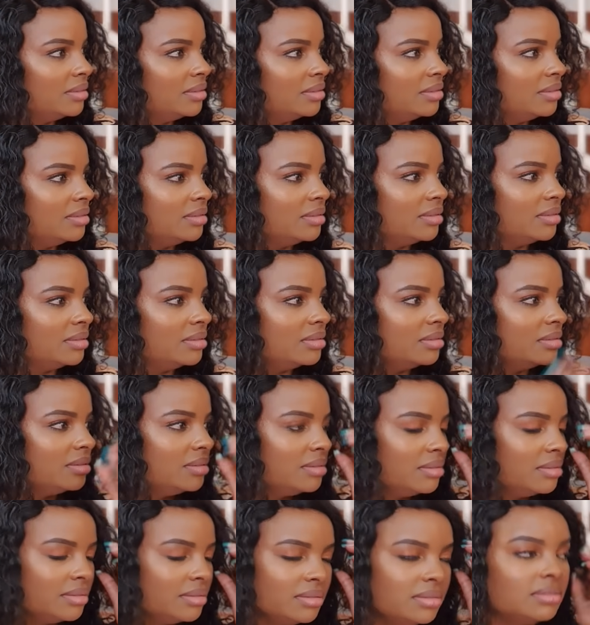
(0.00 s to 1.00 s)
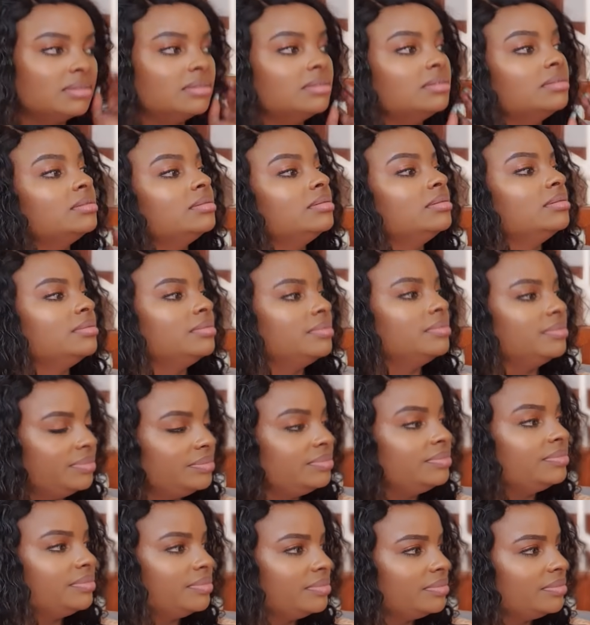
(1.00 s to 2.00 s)

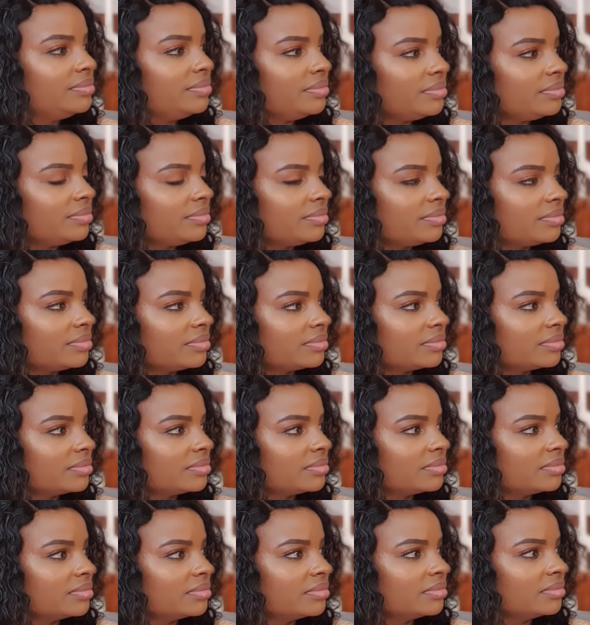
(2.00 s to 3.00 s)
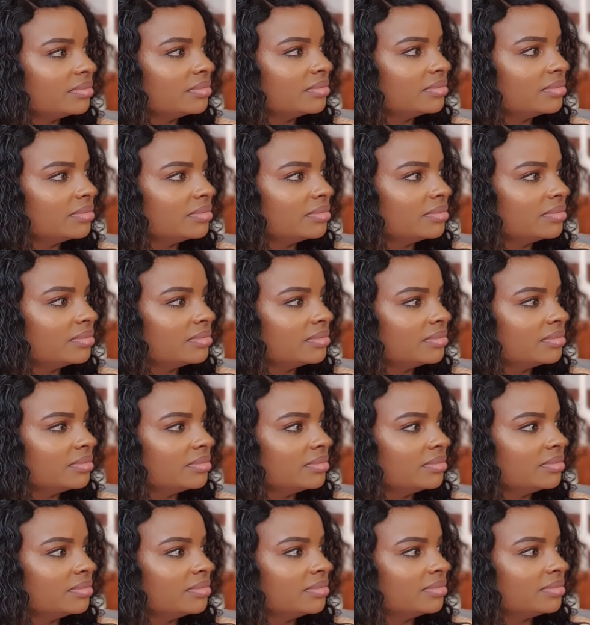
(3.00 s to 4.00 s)

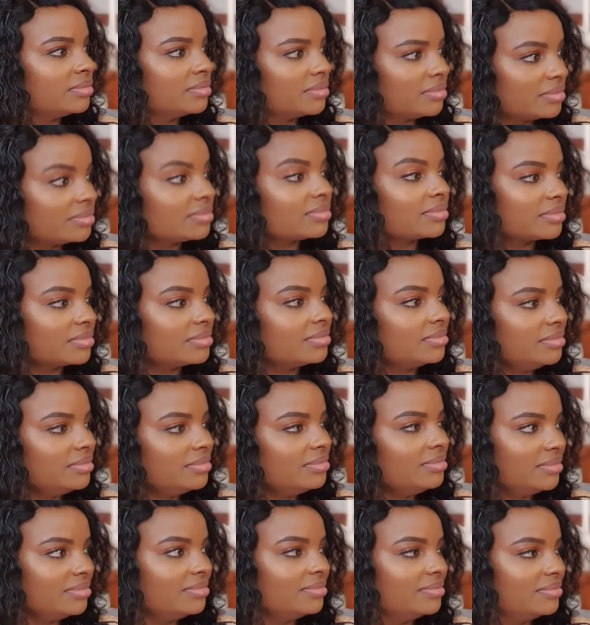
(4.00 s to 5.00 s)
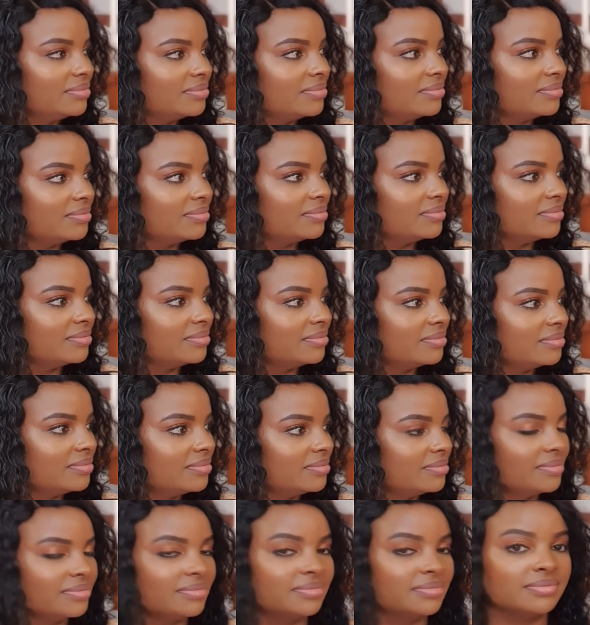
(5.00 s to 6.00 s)

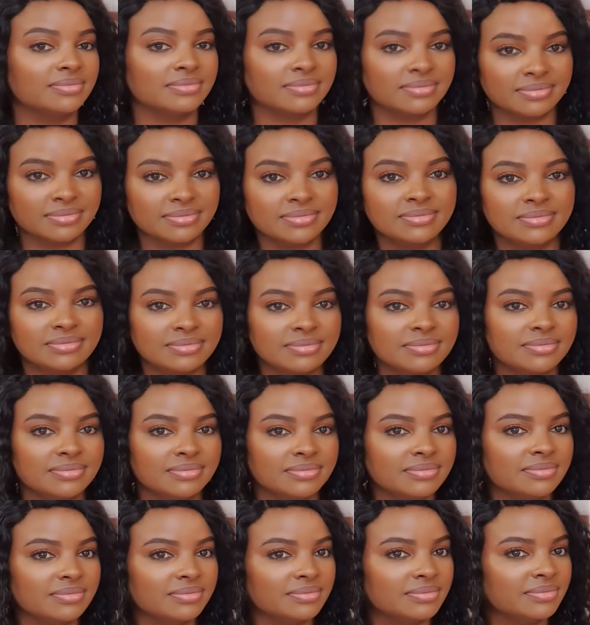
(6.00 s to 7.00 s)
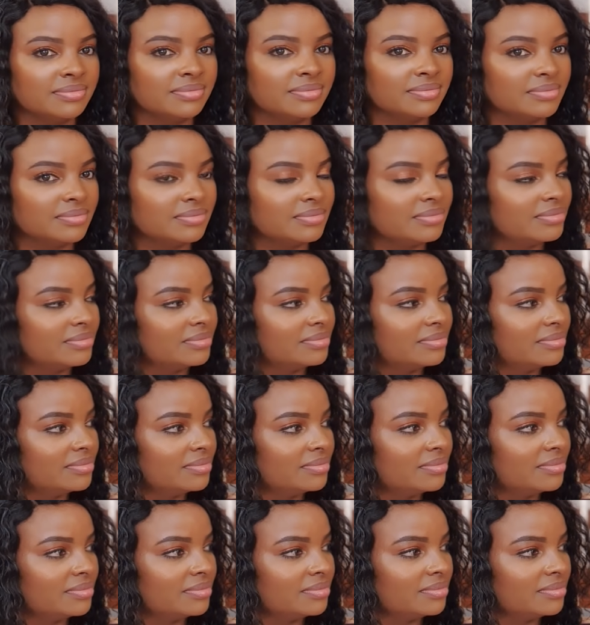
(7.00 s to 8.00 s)
(not speaking)